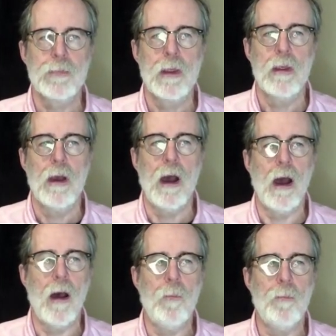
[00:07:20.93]

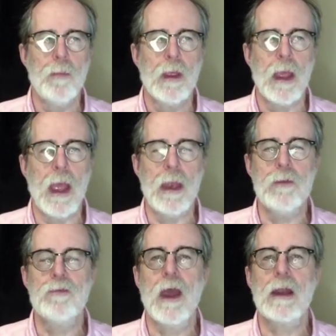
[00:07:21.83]
And in
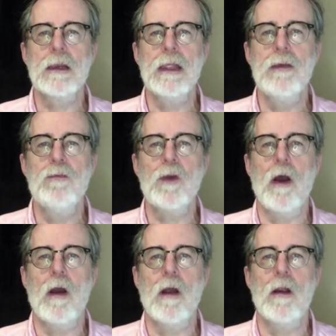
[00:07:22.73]
fact, leaves
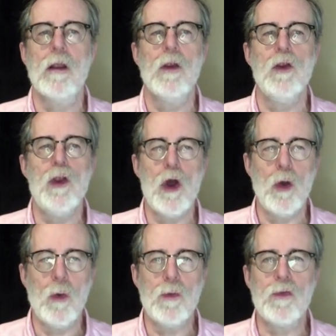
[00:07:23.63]
are
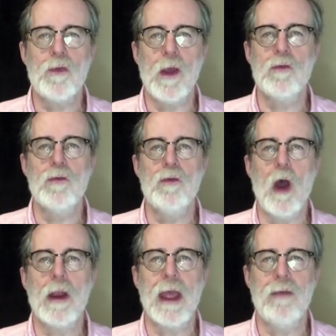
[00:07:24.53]
nodes that do
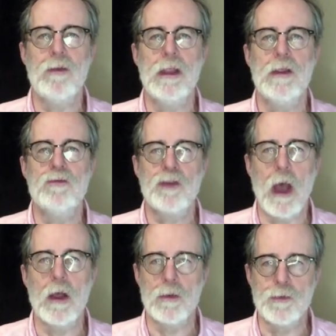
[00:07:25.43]
not have any
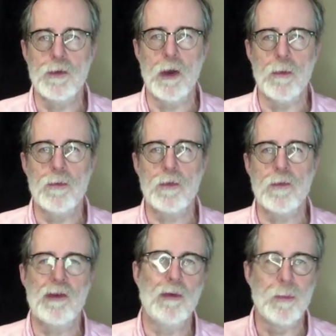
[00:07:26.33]
child nodes.
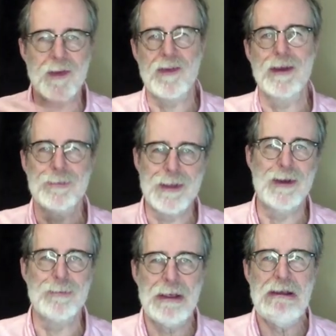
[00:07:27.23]
So we're mixing,
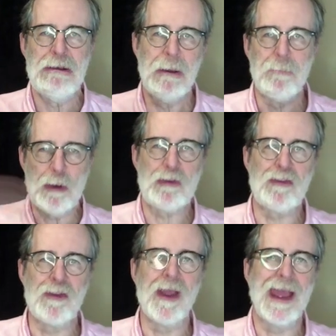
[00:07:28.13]

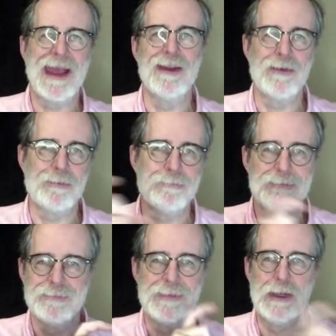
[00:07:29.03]
person and,
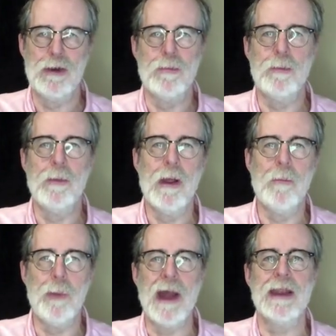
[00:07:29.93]

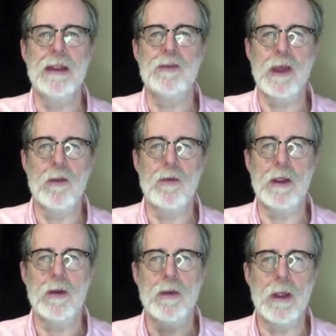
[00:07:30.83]
botany together
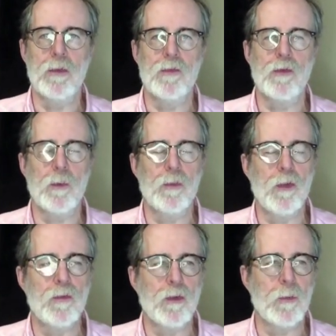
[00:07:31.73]
here in terms of the
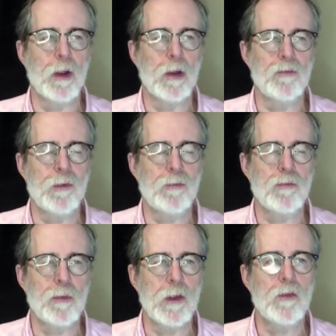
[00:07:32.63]
terminology for
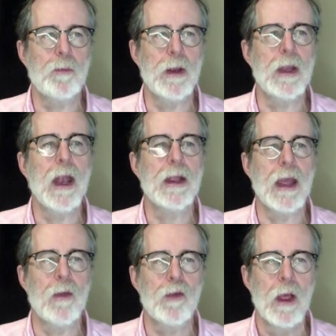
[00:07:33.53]
trees. But in any
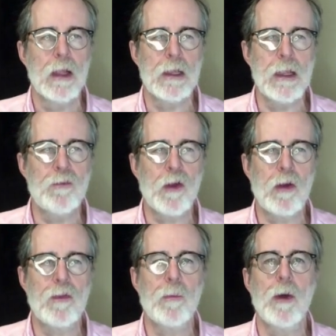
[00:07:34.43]
case, leaves are
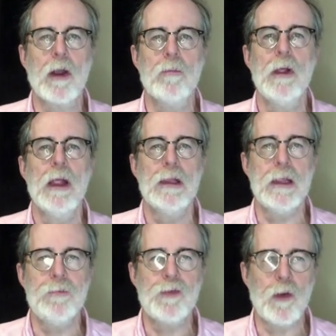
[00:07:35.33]
at the bottom.
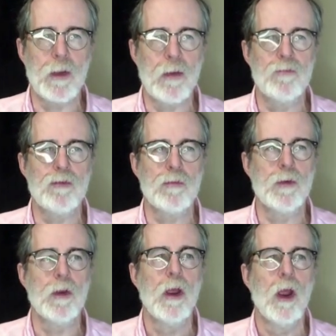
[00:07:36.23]
Leaves don't have
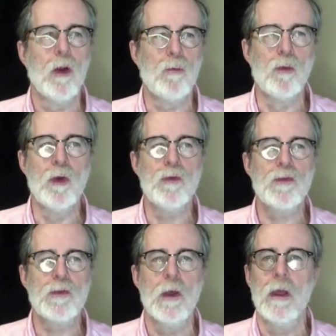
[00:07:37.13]
children.
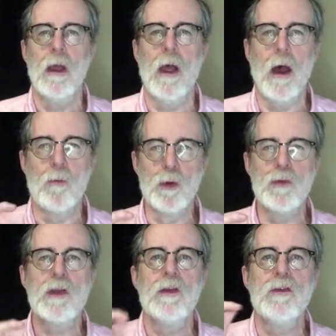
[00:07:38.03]
A
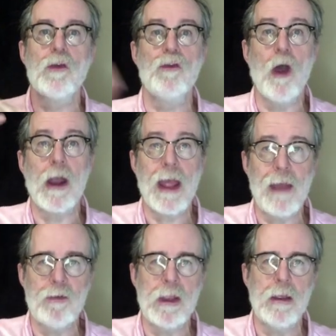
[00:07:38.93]
root does not have
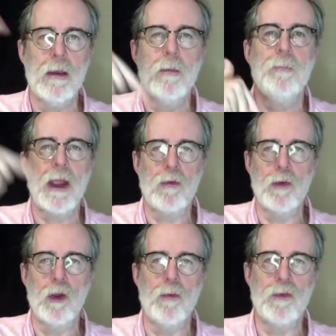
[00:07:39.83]
any parent
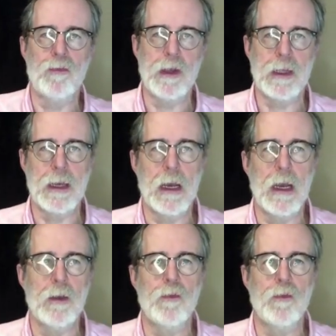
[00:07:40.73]
nodes of any kind.